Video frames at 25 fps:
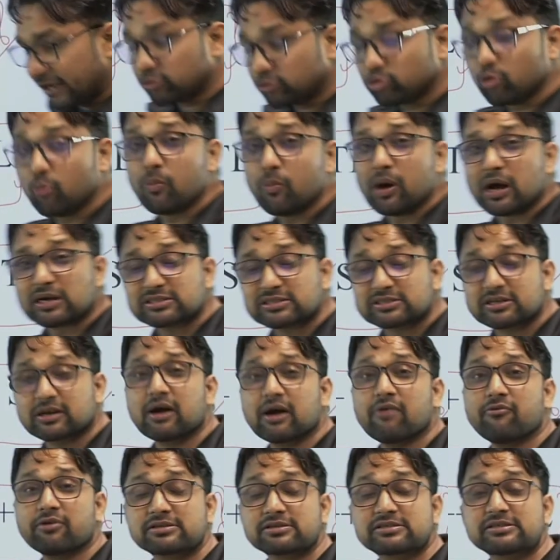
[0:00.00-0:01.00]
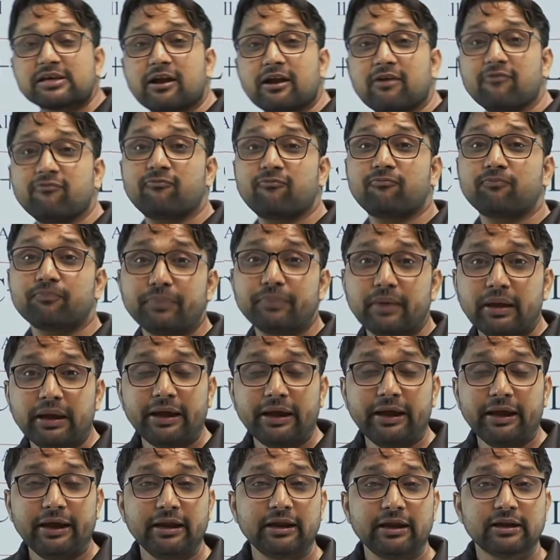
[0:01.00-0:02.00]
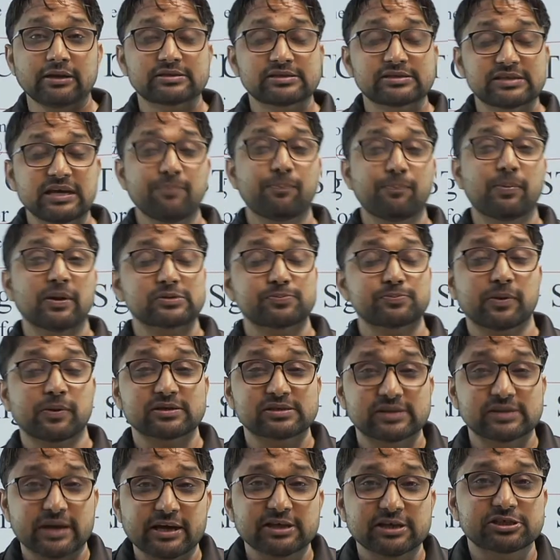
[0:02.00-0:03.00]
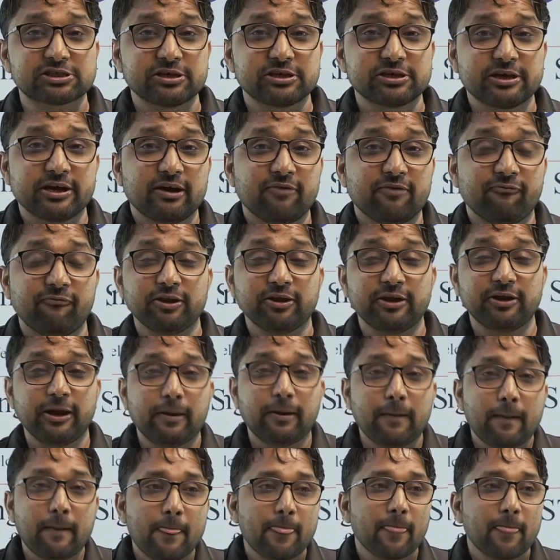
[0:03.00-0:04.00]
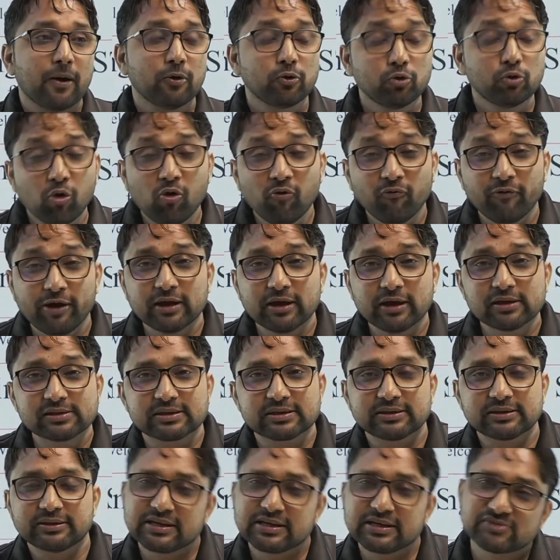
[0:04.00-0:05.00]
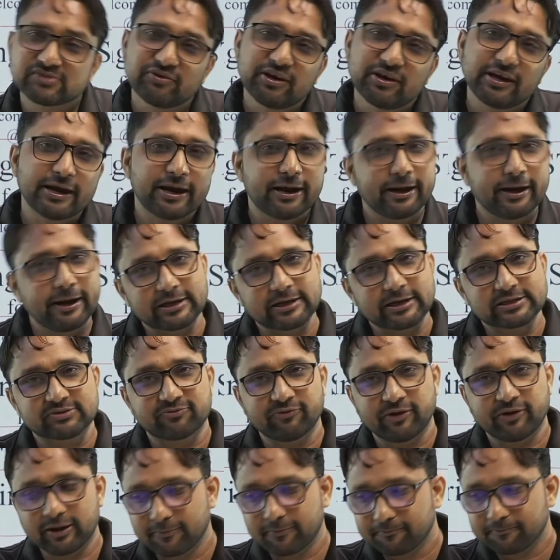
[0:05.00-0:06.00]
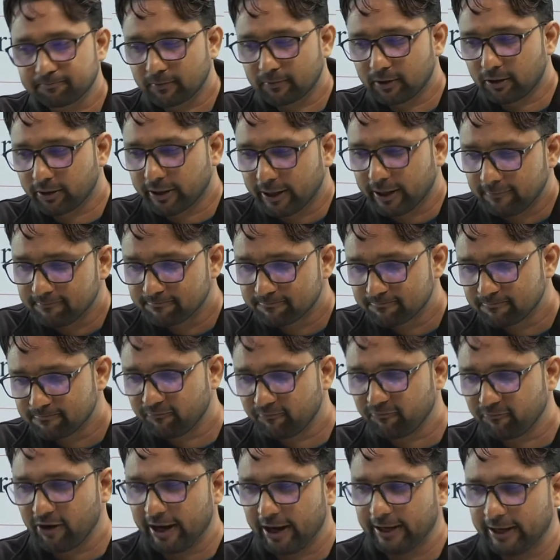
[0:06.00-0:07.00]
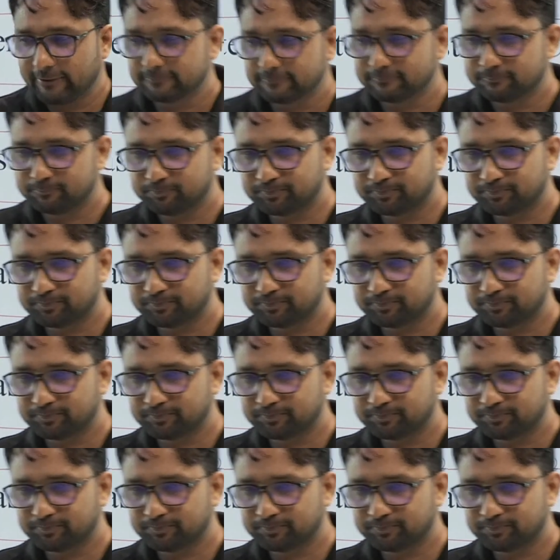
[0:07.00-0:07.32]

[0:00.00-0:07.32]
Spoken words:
to master ourselves in C++ STL within 2 weeks, this week and next week. Okay, fine.